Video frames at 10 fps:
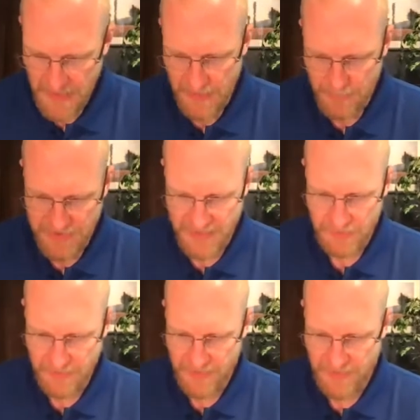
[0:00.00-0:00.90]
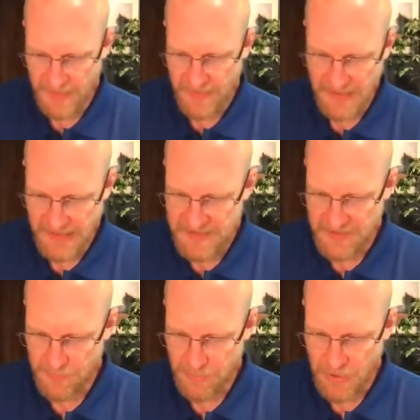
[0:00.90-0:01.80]
particularly the
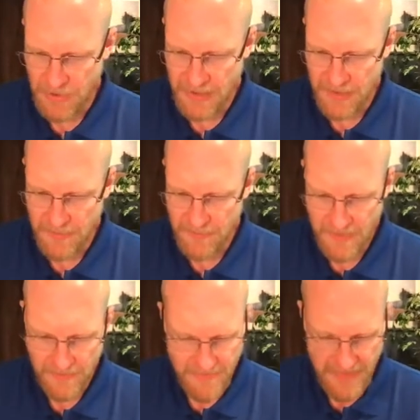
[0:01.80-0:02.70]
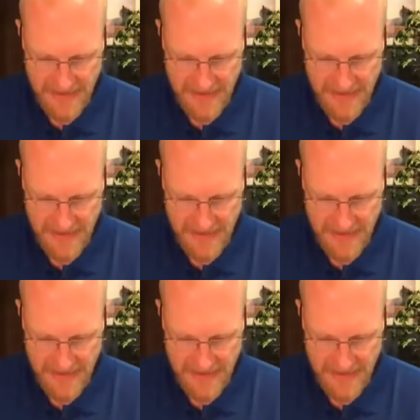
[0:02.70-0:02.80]
eastern part of that